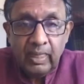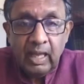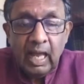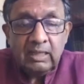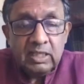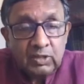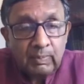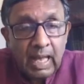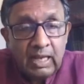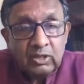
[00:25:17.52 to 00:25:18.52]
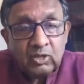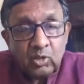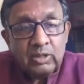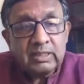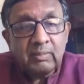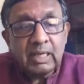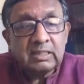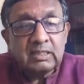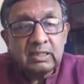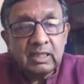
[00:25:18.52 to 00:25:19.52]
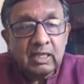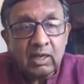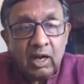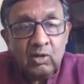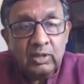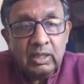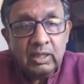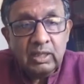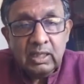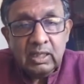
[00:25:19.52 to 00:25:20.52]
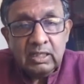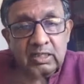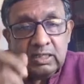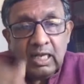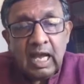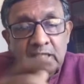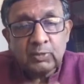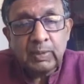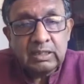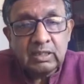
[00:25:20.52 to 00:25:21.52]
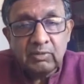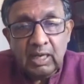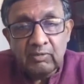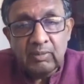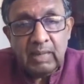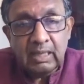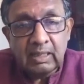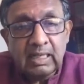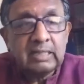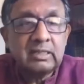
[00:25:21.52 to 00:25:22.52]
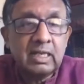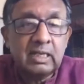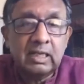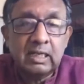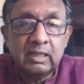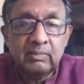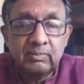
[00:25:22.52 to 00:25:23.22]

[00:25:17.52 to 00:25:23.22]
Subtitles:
And this man told some others in that crowd, this is the last speech he will ever make. And next day he killed him.